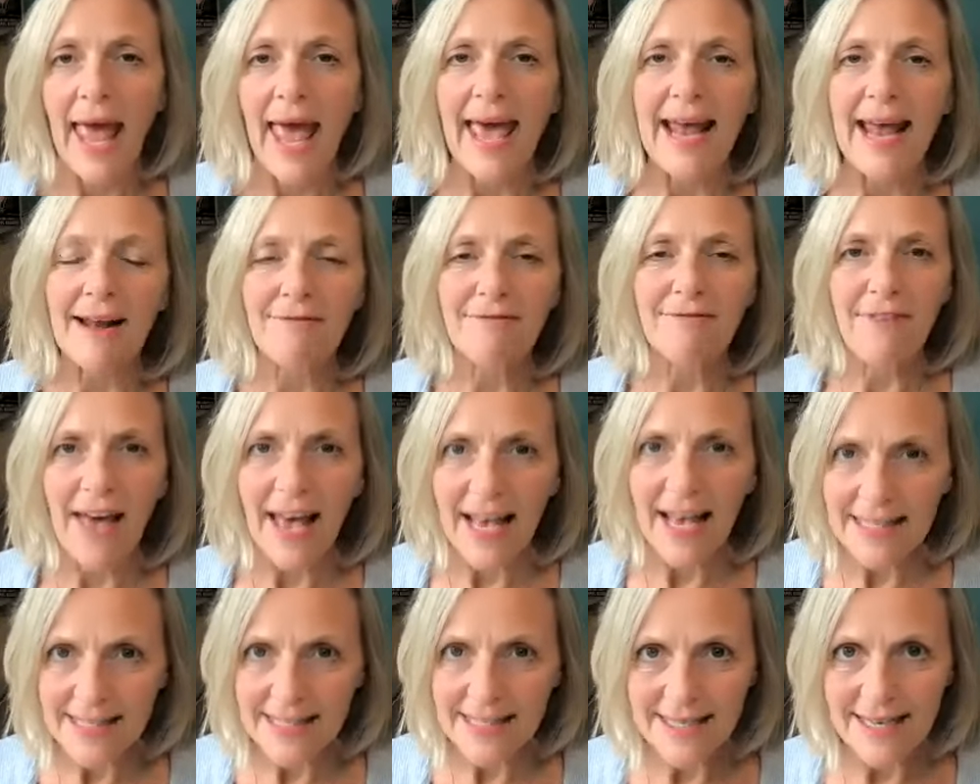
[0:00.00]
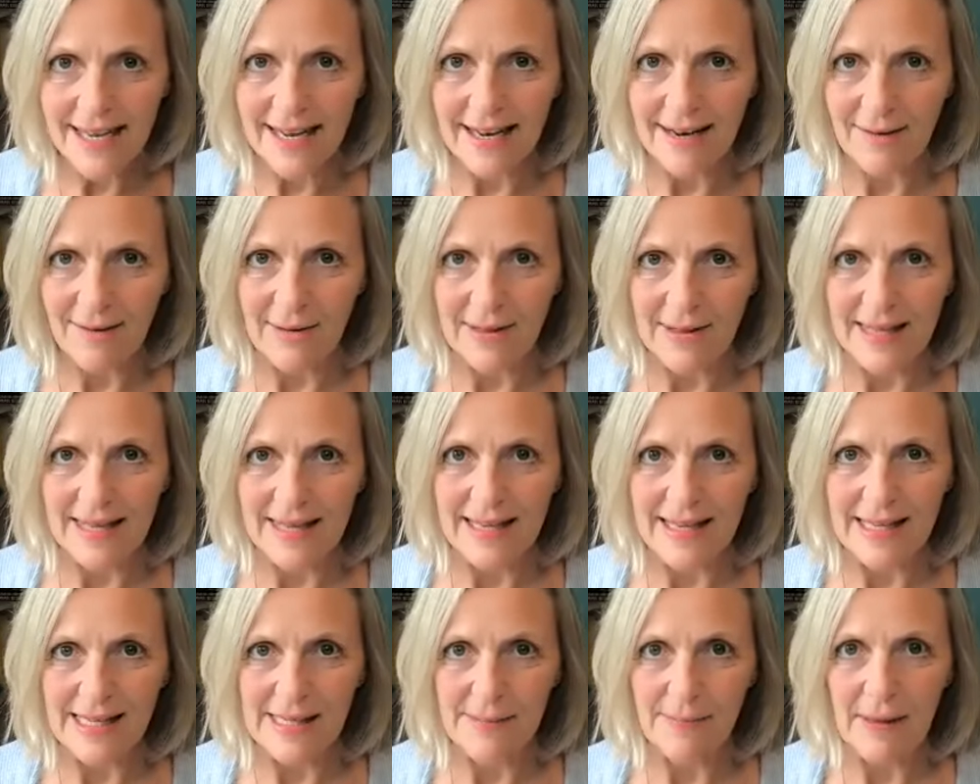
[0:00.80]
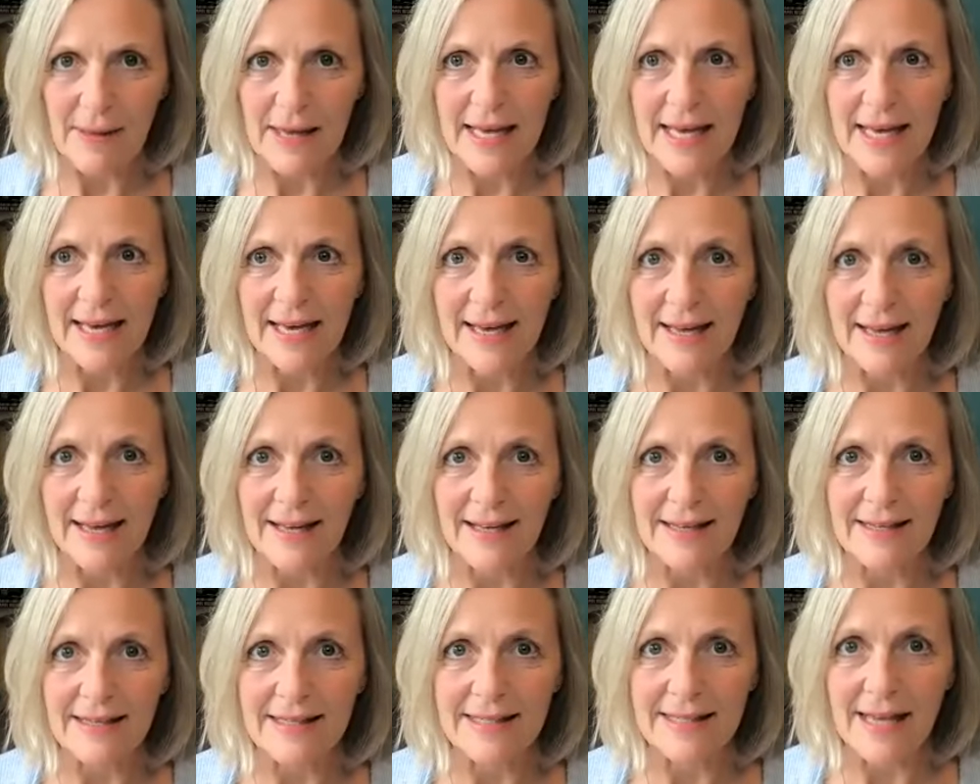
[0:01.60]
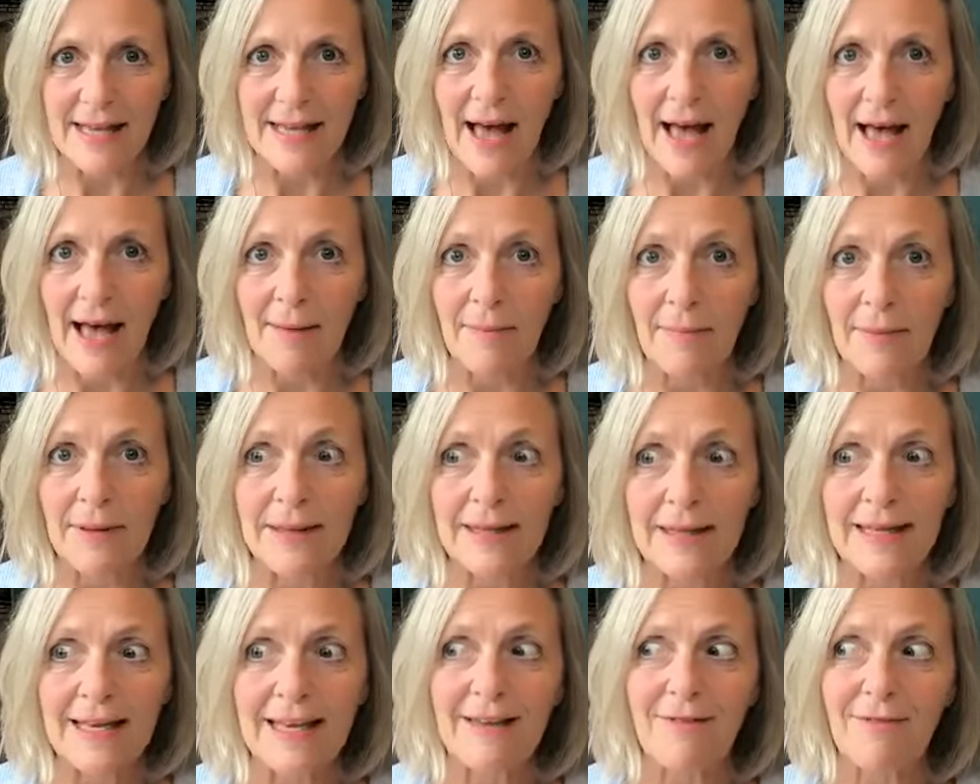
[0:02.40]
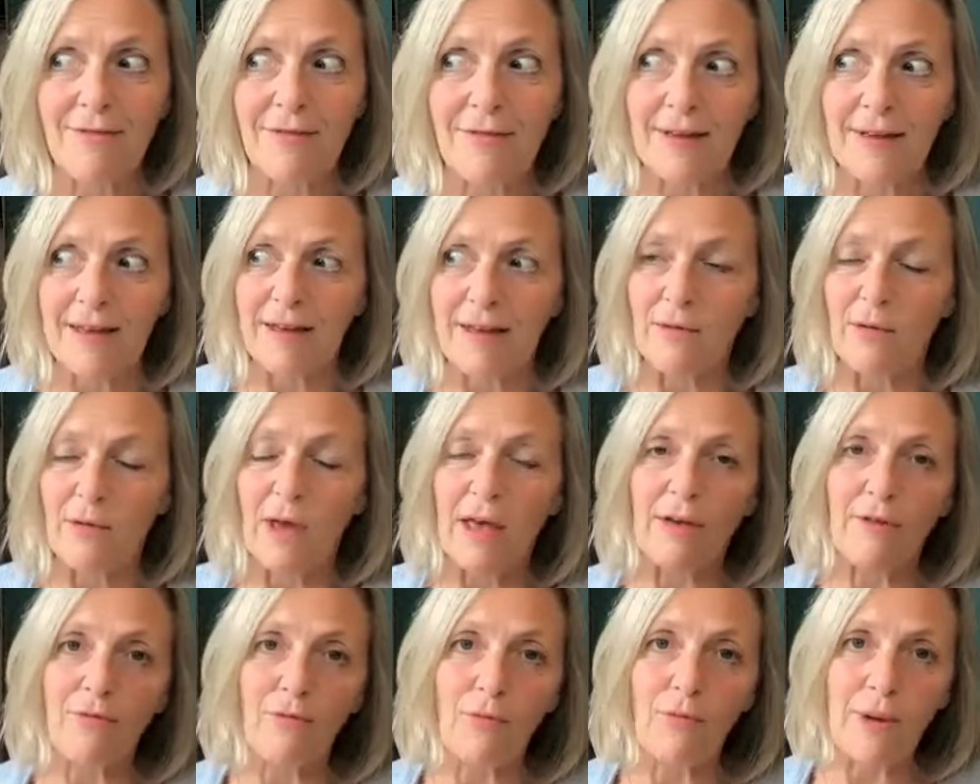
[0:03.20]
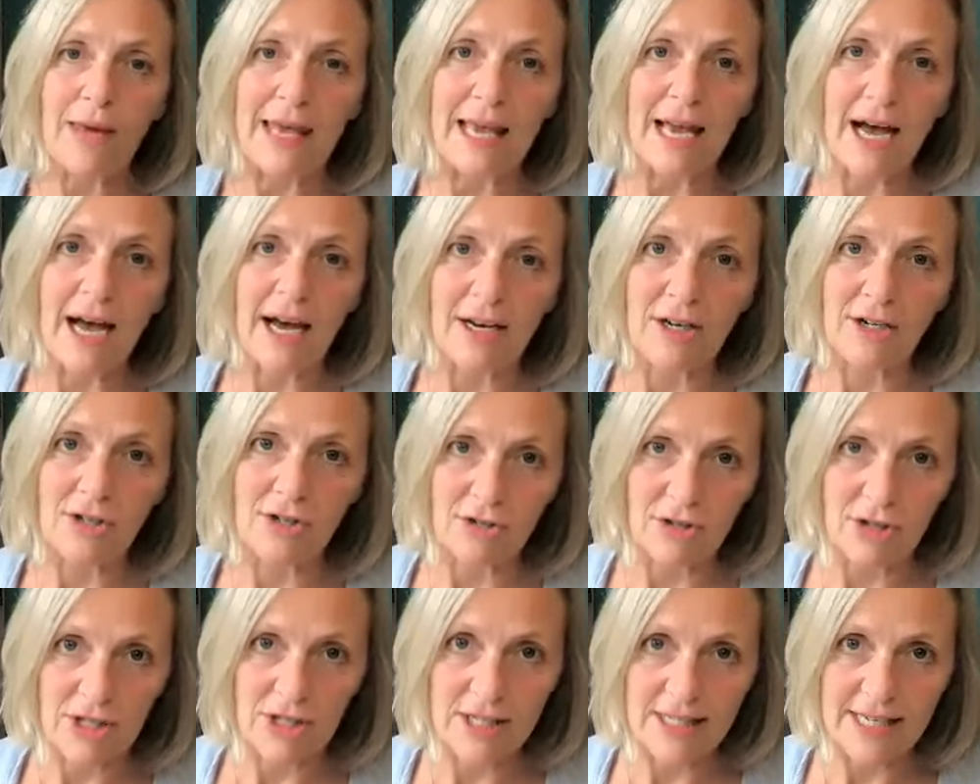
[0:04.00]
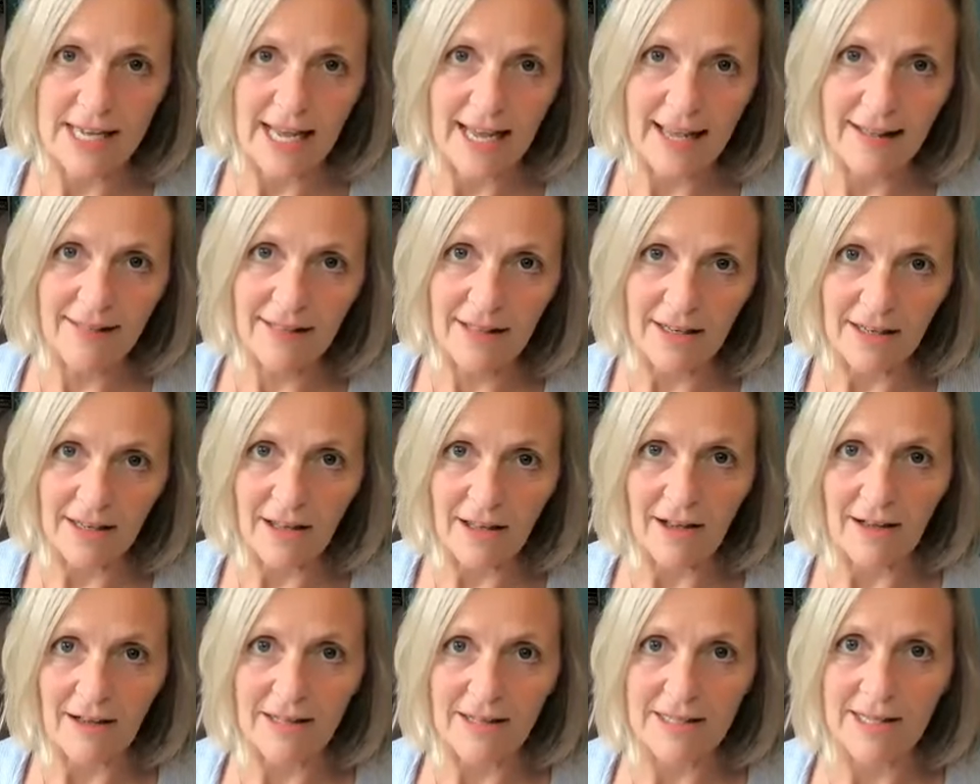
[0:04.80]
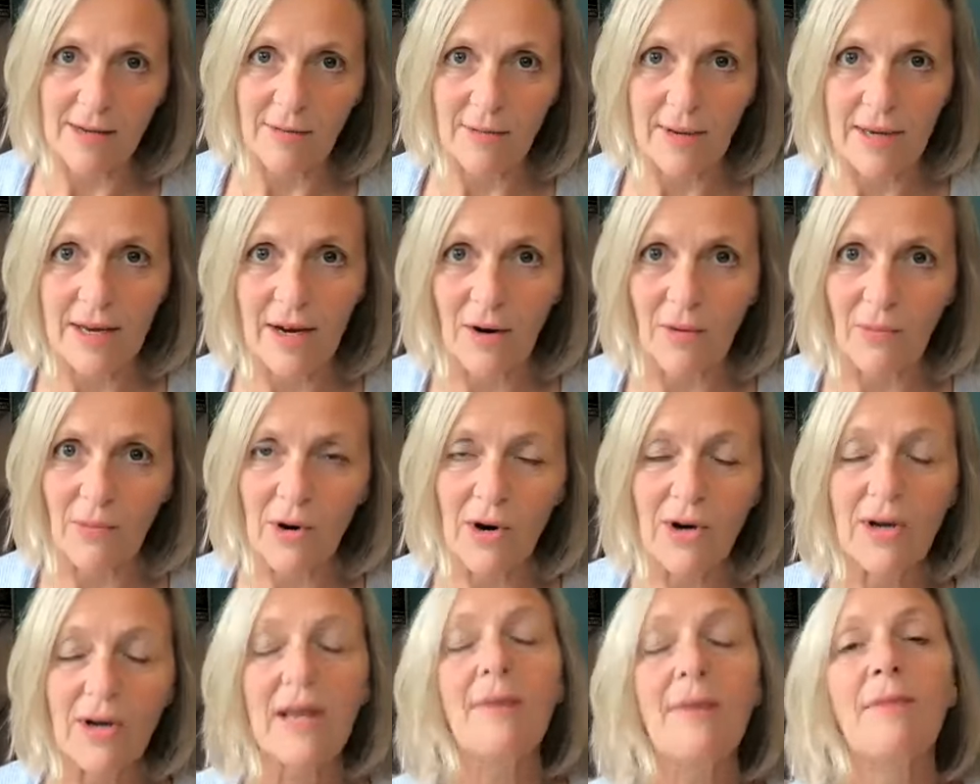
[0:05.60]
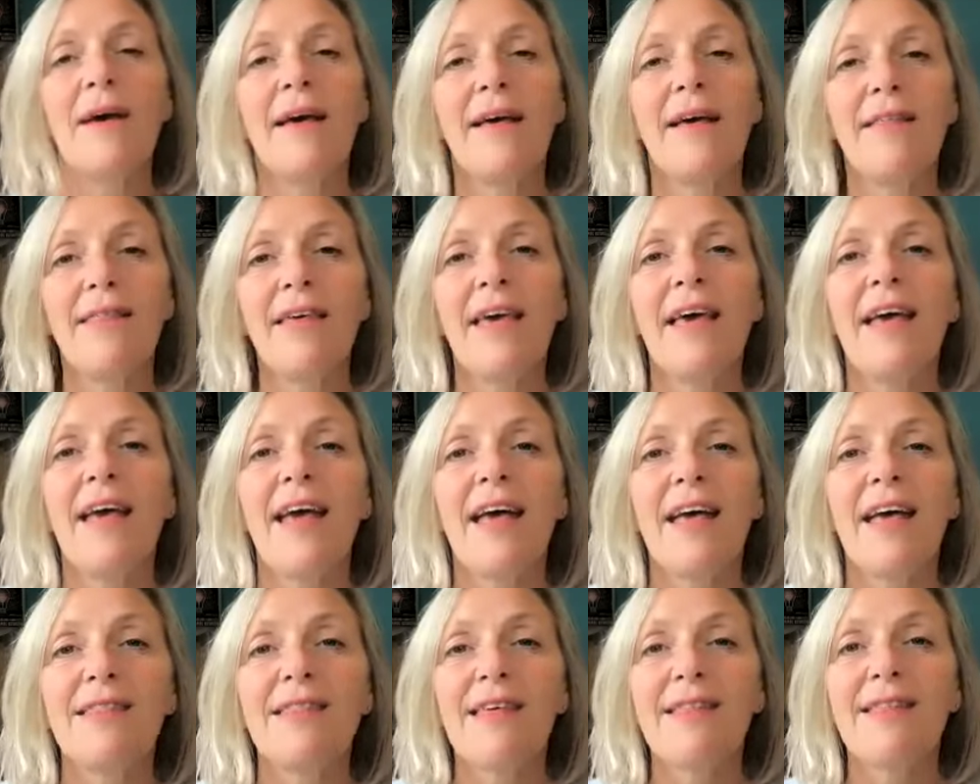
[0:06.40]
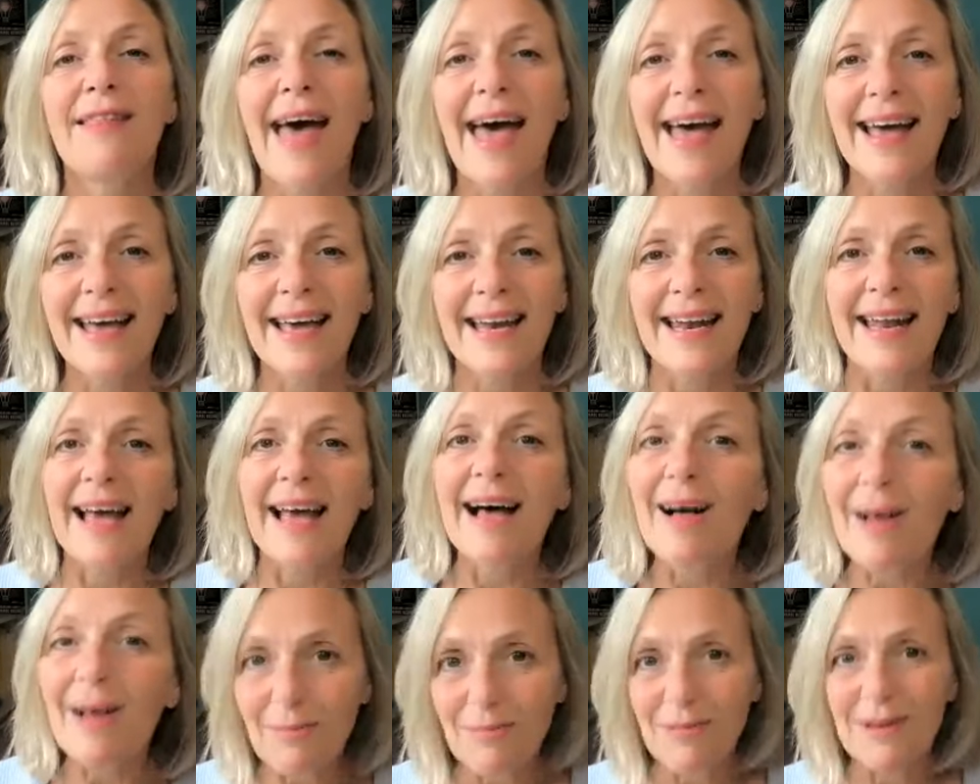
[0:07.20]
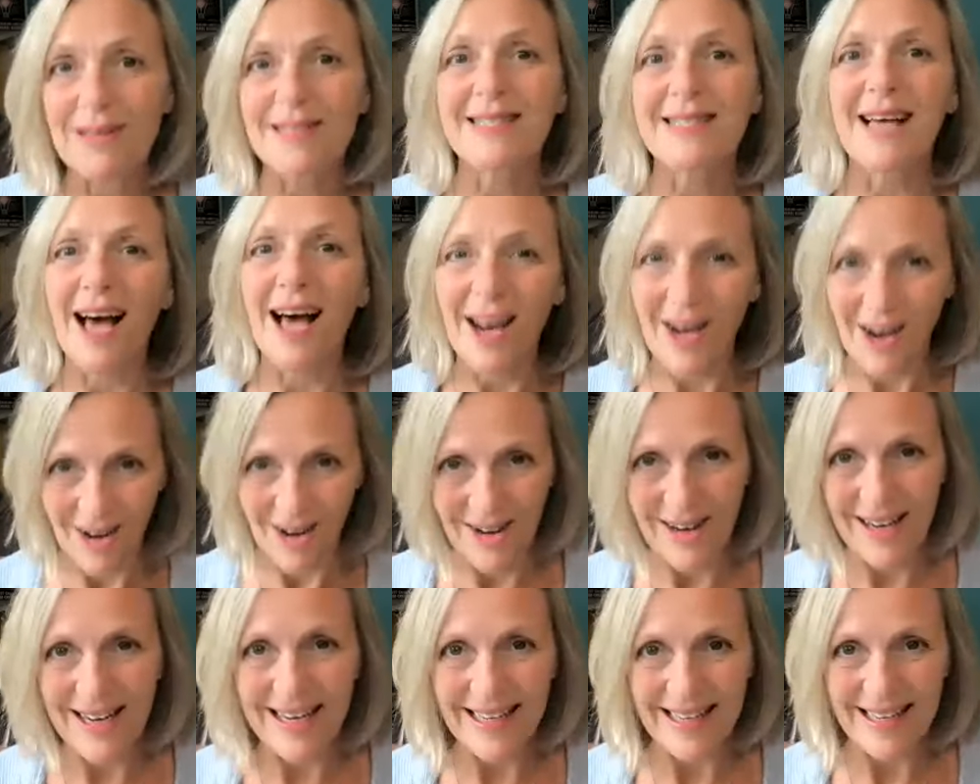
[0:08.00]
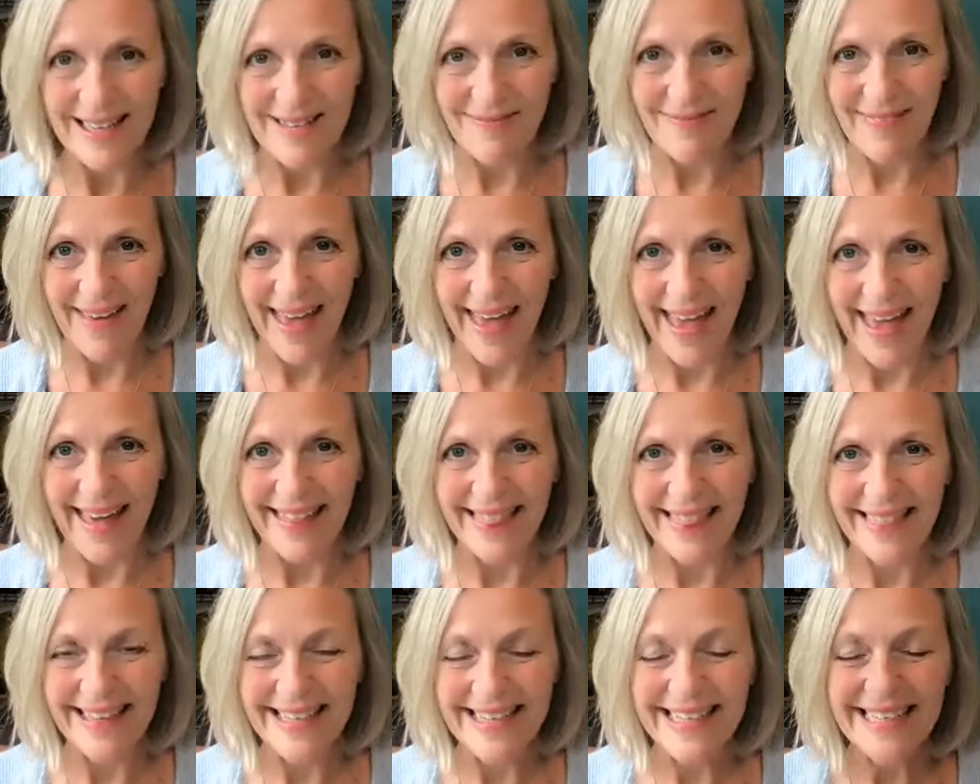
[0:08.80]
And I'm fascinated with these because I believe if we understand the laws that we are working with, then that can help us on our healing path.